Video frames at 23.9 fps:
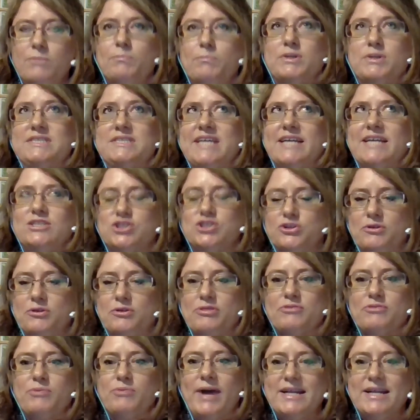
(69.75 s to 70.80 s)
potential
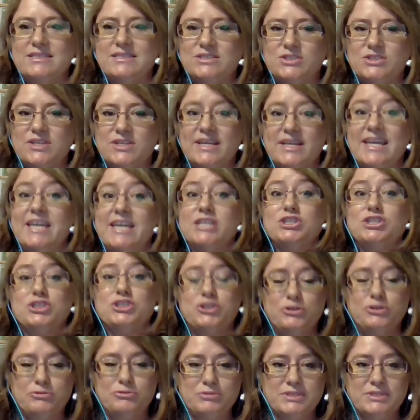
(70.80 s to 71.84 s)
threats,
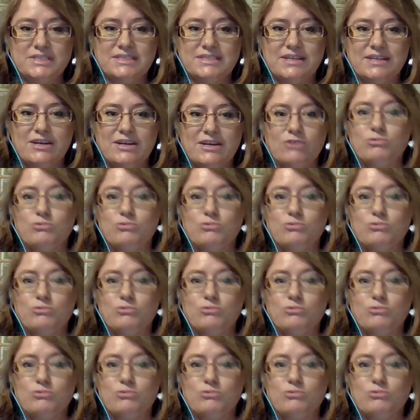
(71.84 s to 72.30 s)
issues,